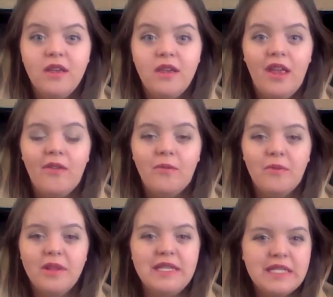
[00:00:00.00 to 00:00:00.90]
You never
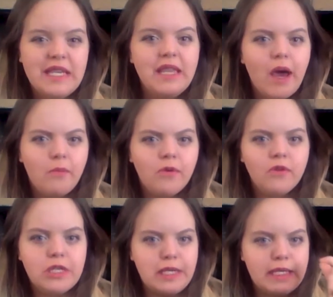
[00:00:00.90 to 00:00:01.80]
really see that
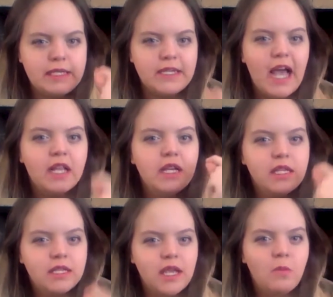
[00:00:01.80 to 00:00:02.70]
person exactly
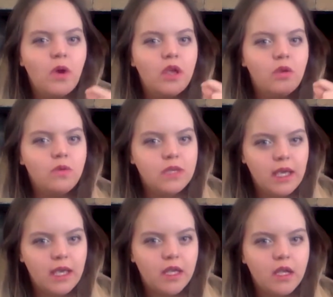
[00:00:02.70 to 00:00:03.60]
the same way you
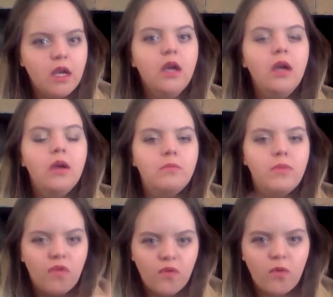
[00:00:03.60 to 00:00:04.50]
did
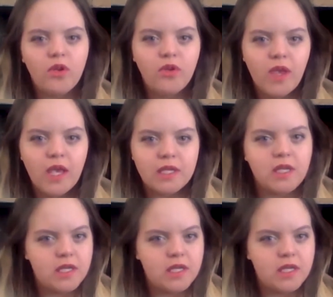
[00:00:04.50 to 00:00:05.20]
before you kiss.